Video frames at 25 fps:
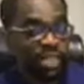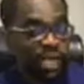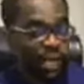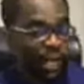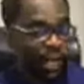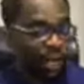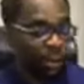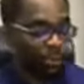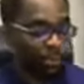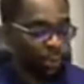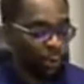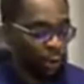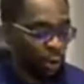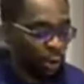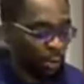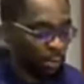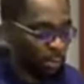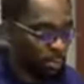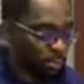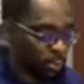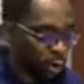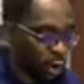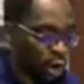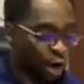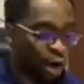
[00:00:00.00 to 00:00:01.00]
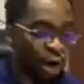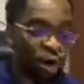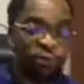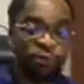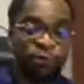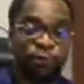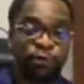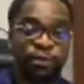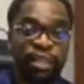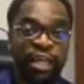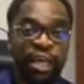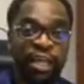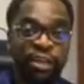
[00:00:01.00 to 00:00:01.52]
But more
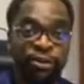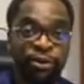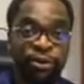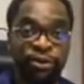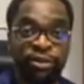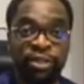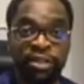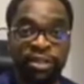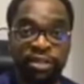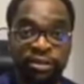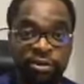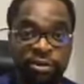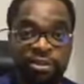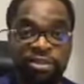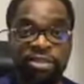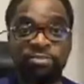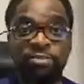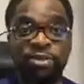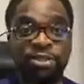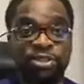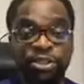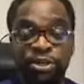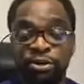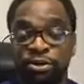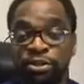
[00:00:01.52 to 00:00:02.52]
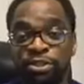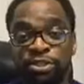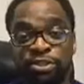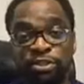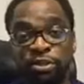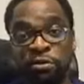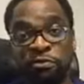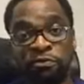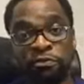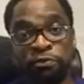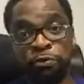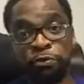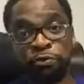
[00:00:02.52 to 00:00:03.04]
often than not, a greater majority
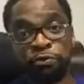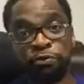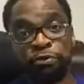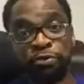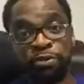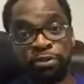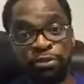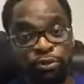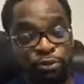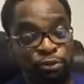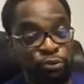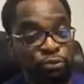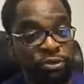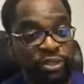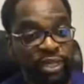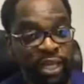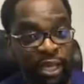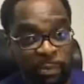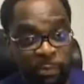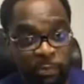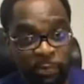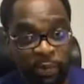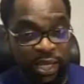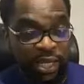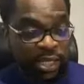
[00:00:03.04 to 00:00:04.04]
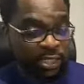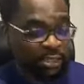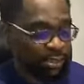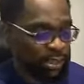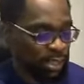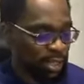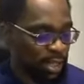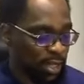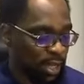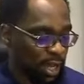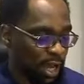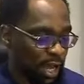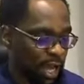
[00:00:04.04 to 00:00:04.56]
of you do get paid
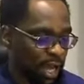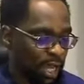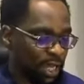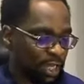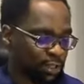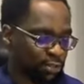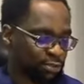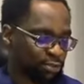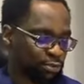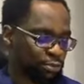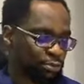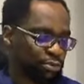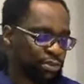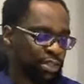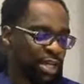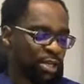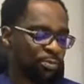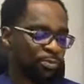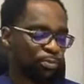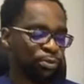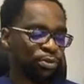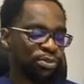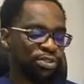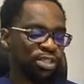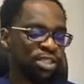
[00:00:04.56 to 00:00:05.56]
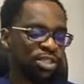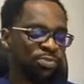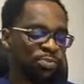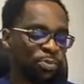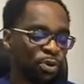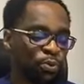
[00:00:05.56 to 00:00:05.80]
through that process.